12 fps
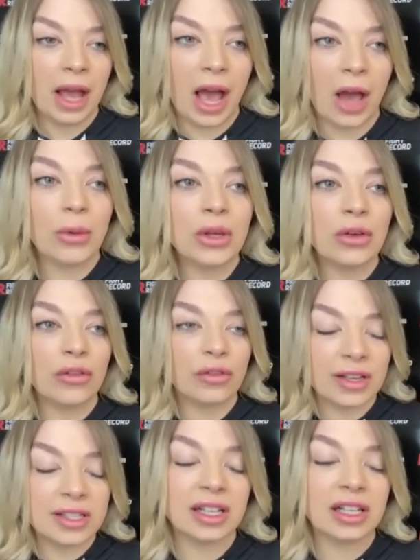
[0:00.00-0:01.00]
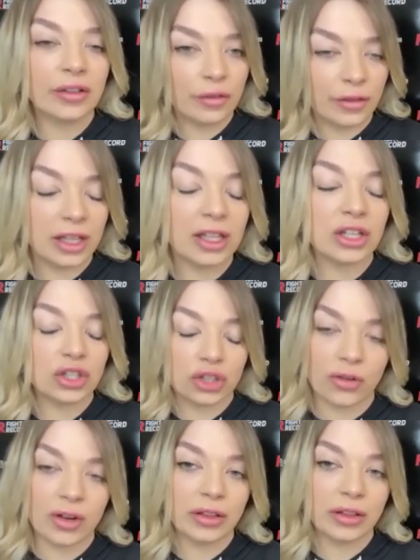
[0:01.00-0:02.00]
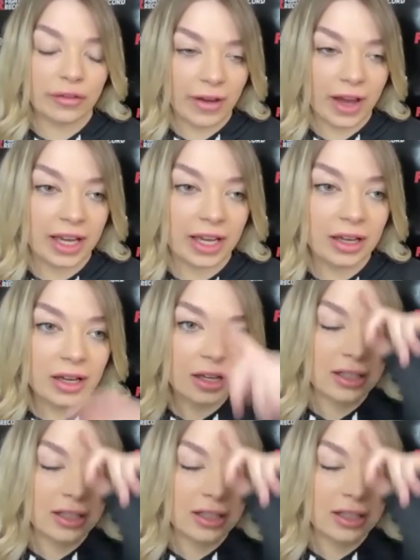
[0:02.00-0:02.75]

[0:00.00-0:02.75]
How are you physically feeling during the fight?